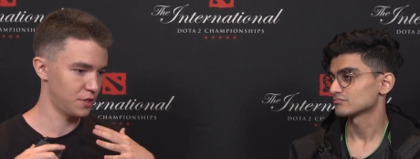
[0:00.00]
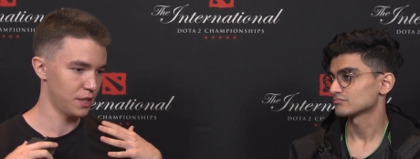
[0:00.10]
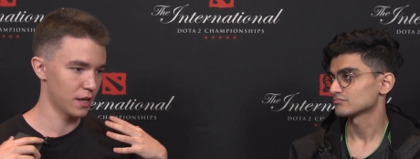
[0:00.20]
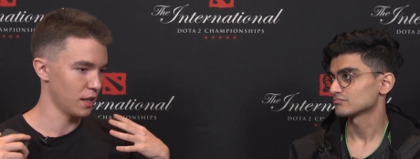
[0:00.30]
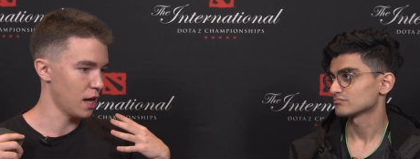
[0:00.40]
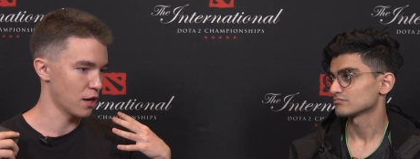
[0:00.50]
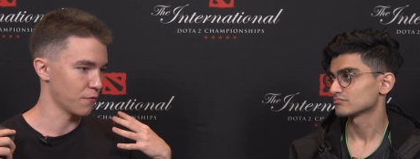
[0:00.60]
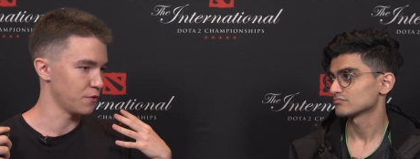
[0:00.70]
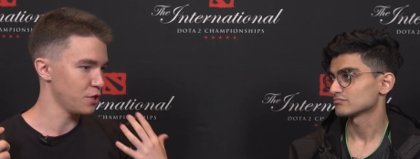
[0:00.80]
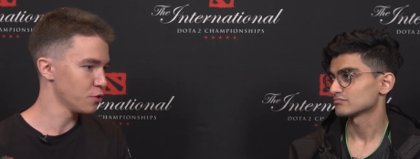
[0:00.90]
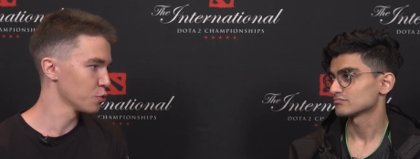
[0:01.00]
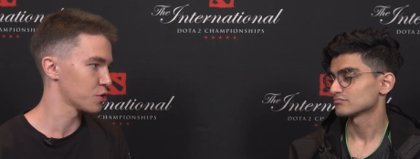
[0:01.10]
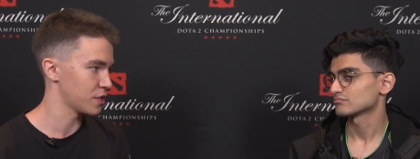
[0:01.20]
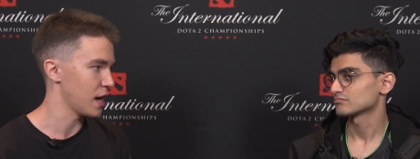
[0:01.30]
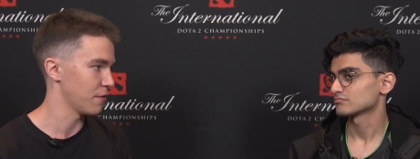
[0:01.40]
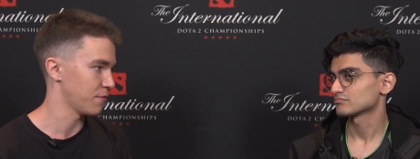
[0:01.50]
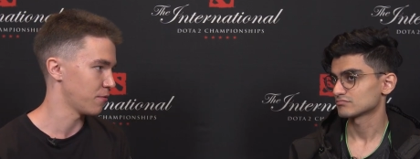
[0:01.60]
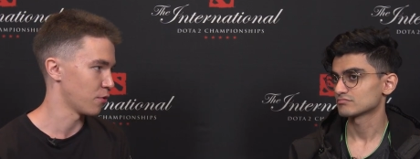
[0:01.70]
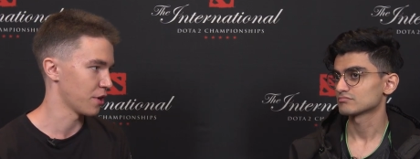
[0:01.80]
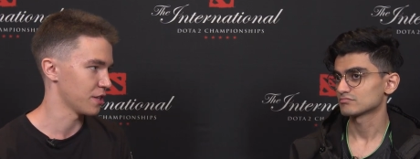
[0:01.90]
Speaker 1: did a lot of new stuff
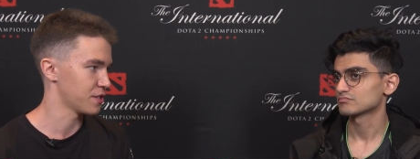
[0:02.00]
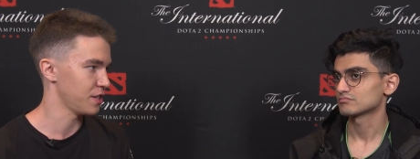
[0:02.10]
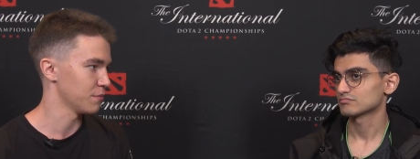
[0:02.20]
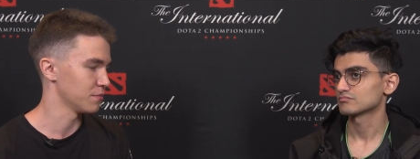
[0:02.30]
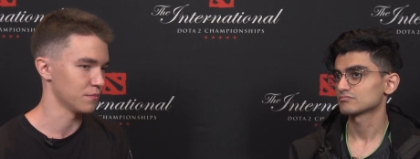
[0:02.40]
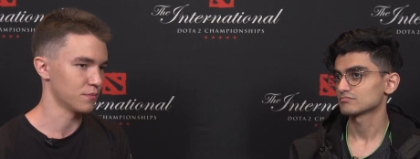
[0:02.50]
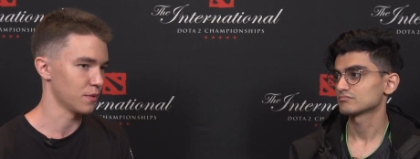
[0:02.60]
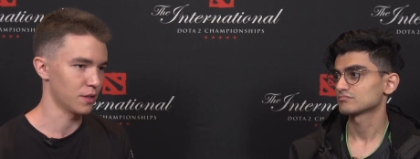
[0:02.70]
for his team.